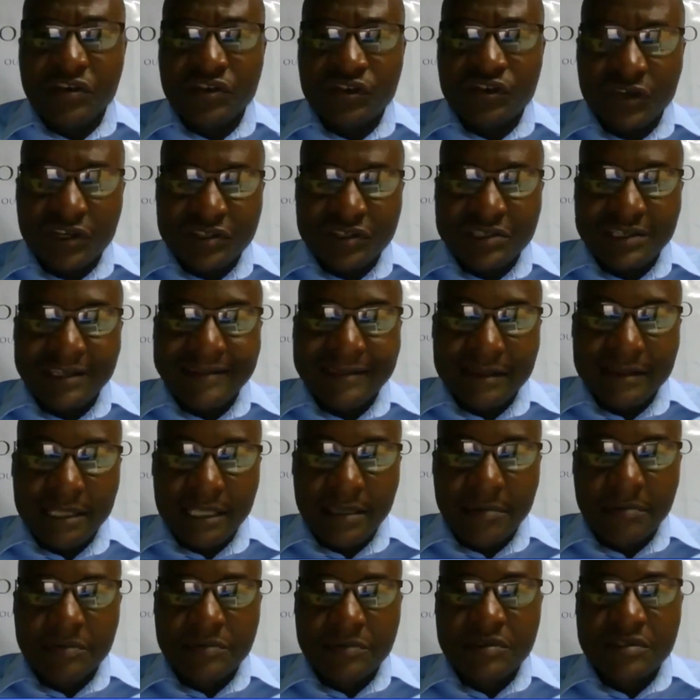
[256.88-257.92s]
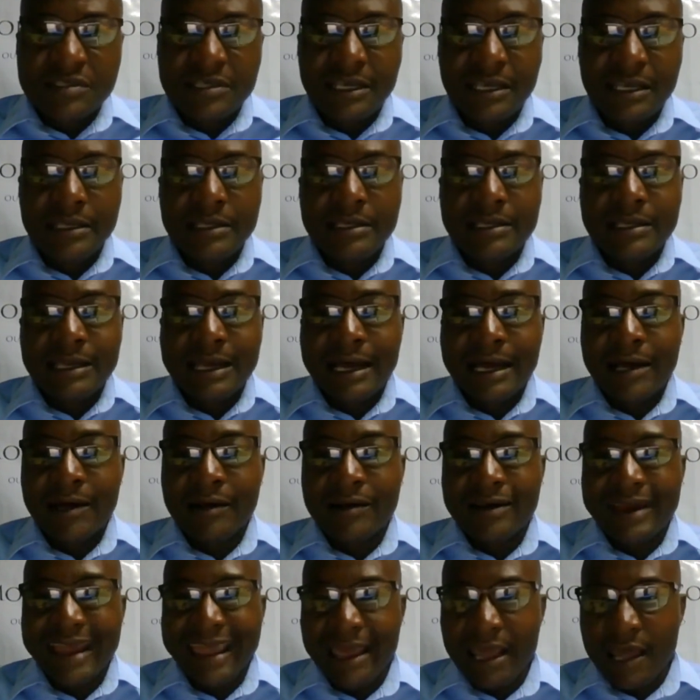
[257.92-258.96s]
interesting themes in
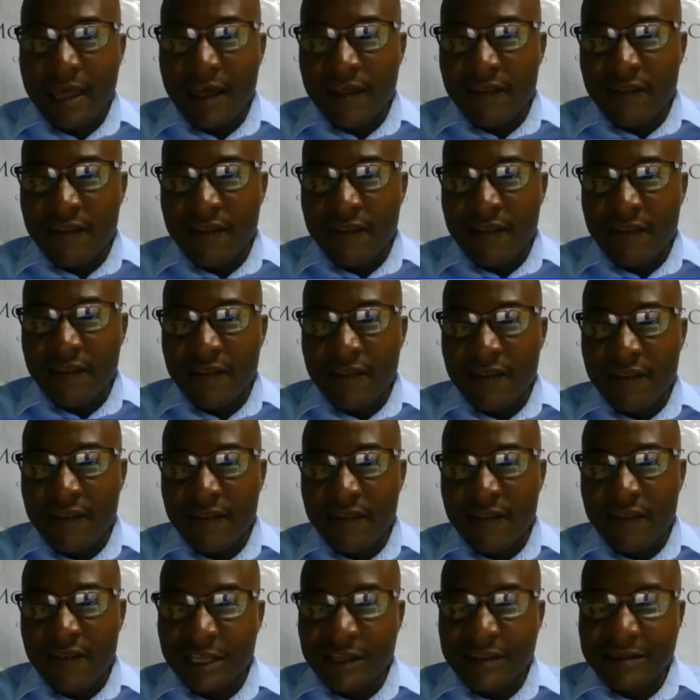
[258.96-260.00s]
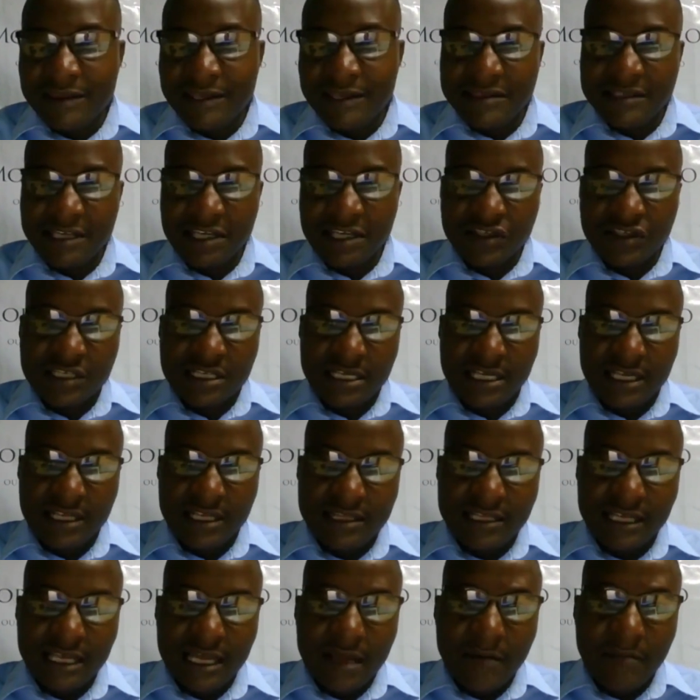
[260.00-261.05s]
rare earth minerals and things such as
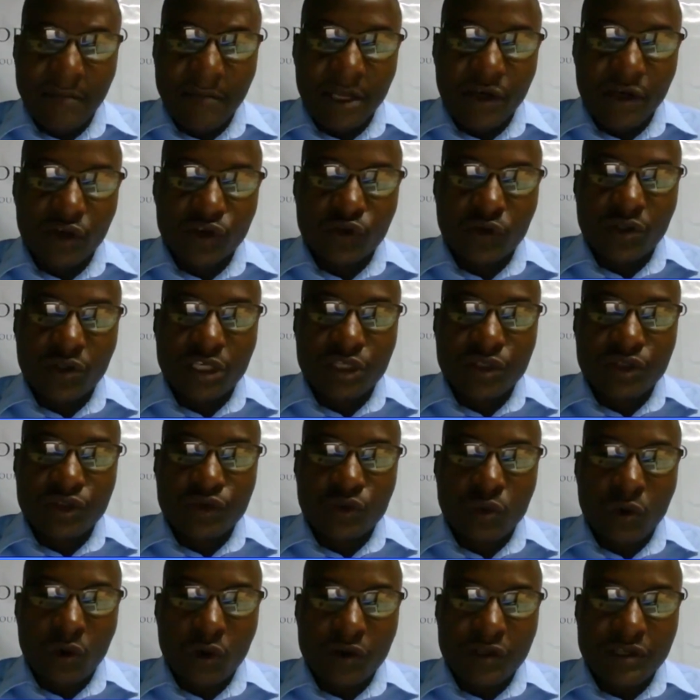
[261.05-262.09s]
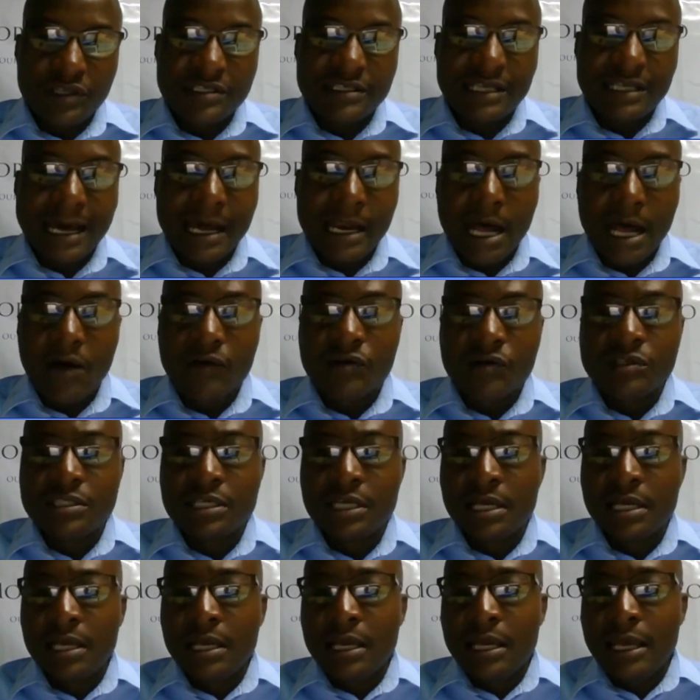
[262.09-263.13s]
lithium, and also the stories
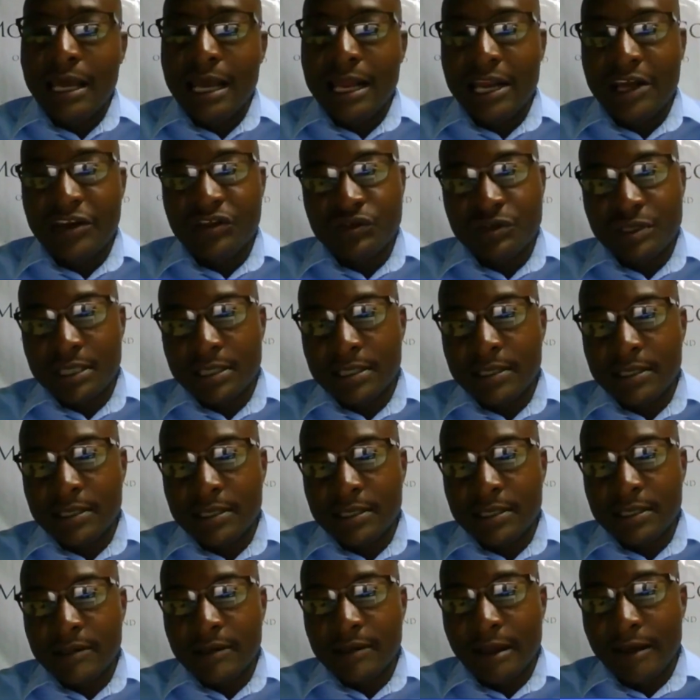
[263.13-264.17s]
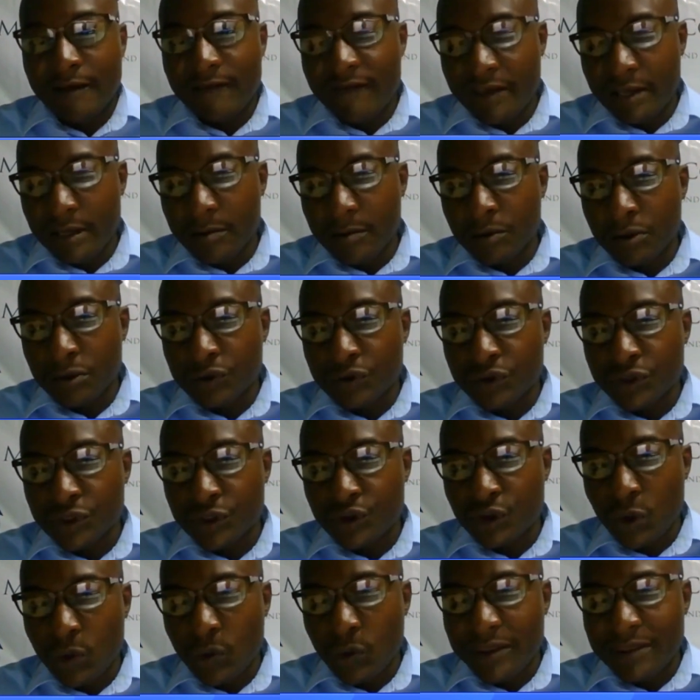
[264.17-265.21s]
around electric vehicles.
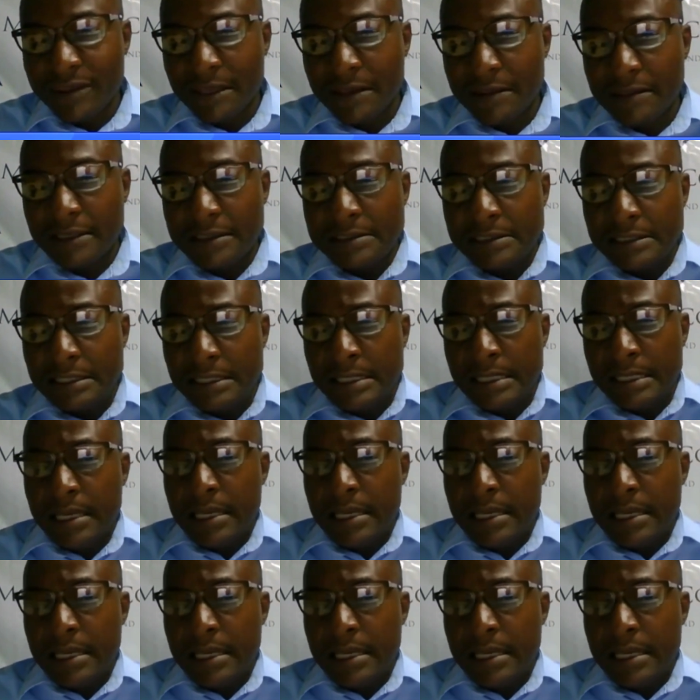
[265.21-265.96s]
So we think that